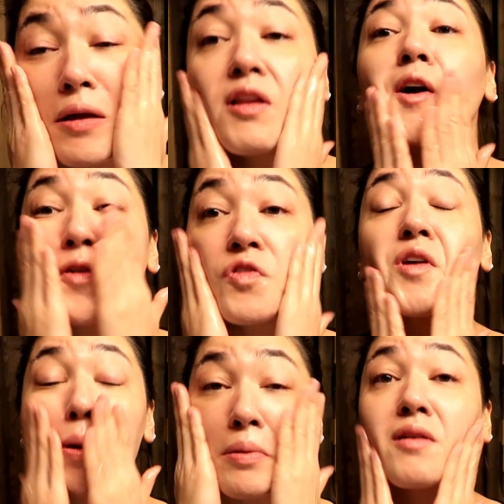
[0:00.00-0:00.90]
large
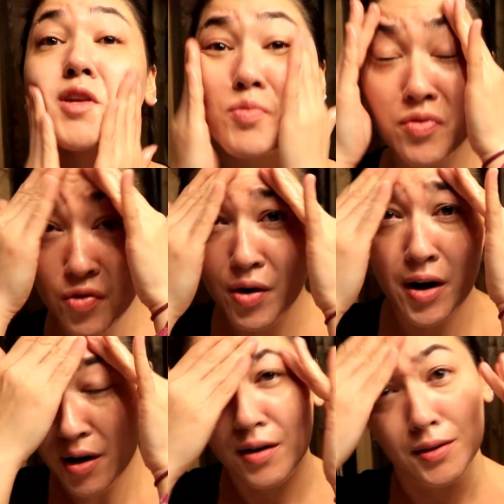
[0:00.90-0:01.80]
sample of this before.